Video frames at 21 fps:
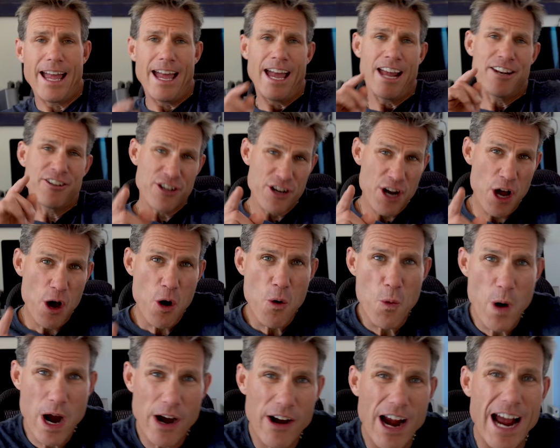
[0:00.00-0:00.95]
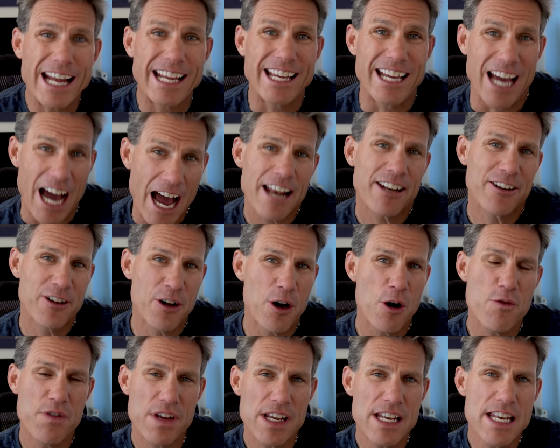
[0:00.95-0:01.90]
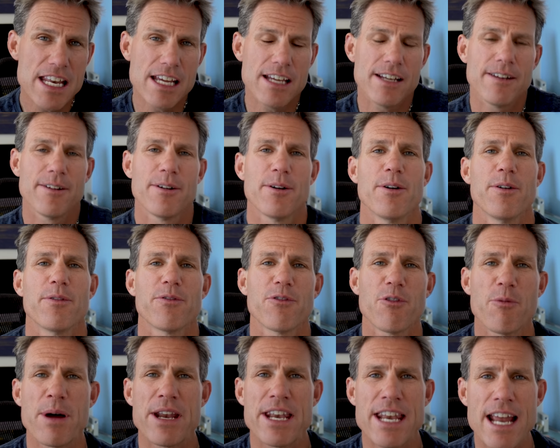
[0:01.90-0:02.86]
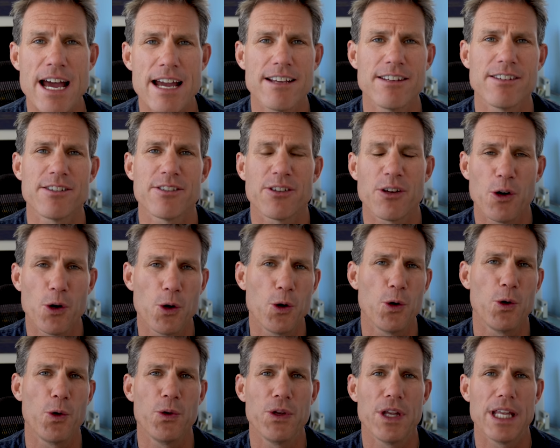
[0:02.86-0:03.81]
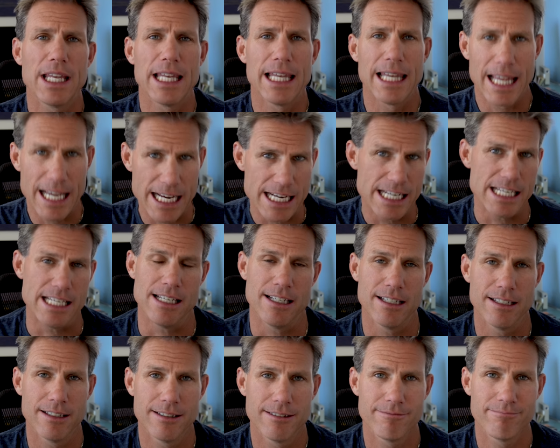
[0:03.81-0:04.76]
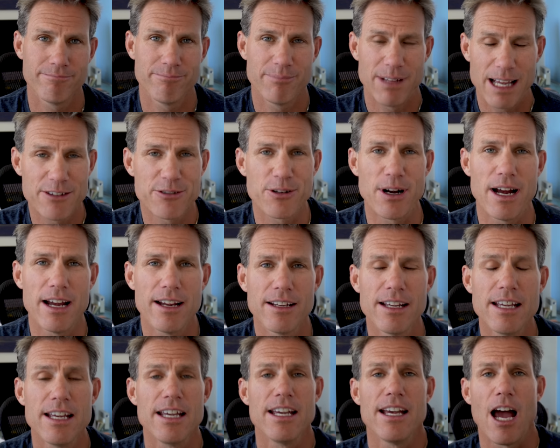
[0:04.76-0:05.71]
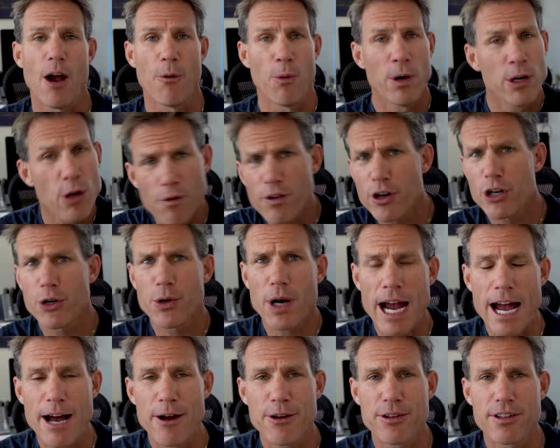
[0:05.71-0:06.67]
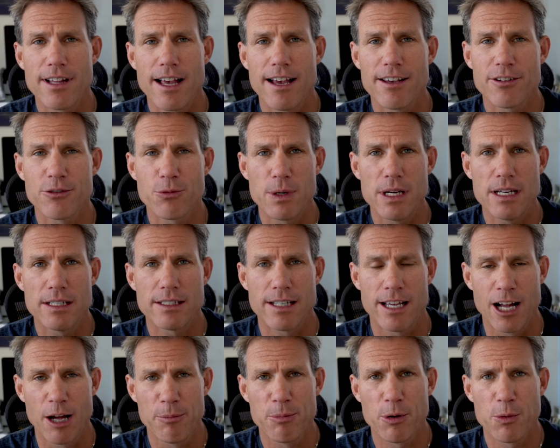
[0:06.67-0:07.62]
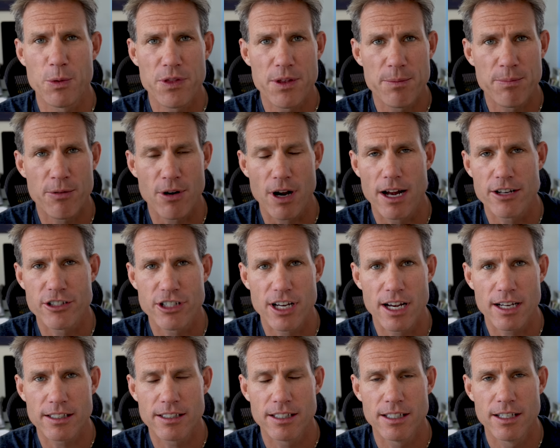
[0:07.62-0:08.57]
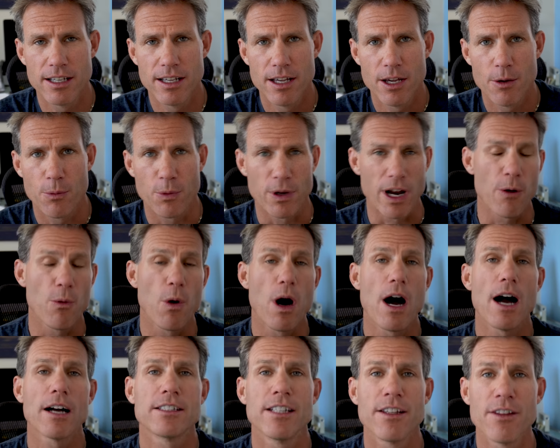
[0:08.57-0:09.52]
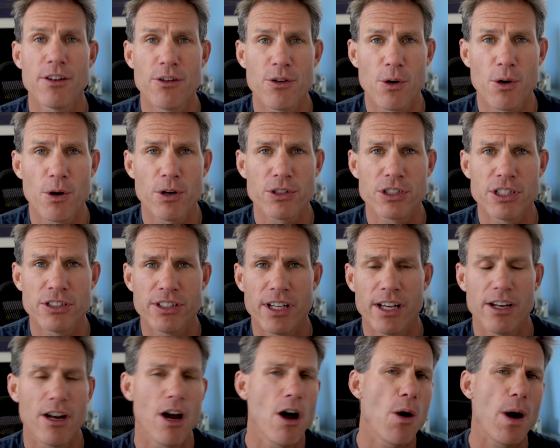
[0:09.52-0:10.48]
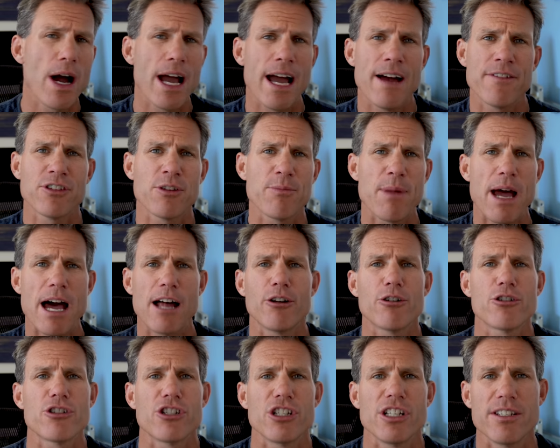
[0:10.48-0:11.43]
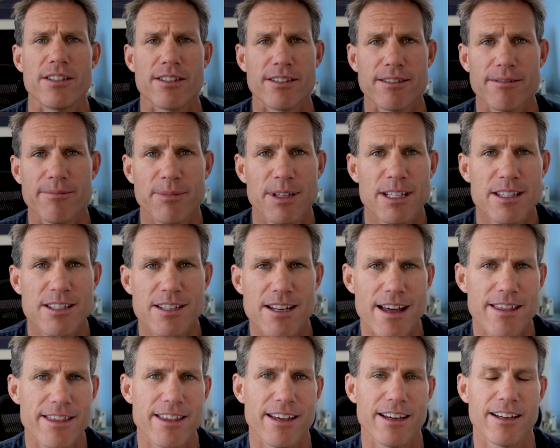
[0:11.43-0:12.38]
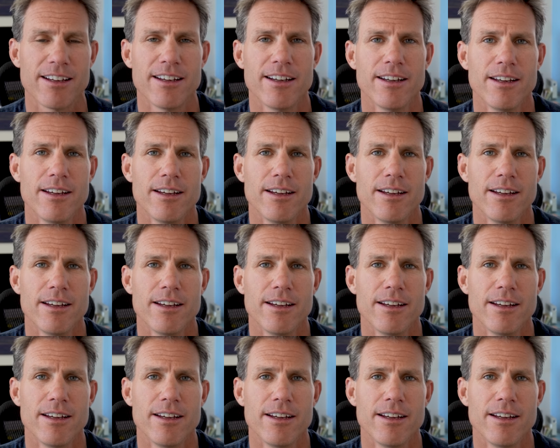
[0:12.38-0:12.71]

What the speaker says: And you know where I got COVID? From a nice old lady. That's right. I went over to her house last week to help her with a project. When I walked in the door, she said, oh, I have some allergies. It's nothing.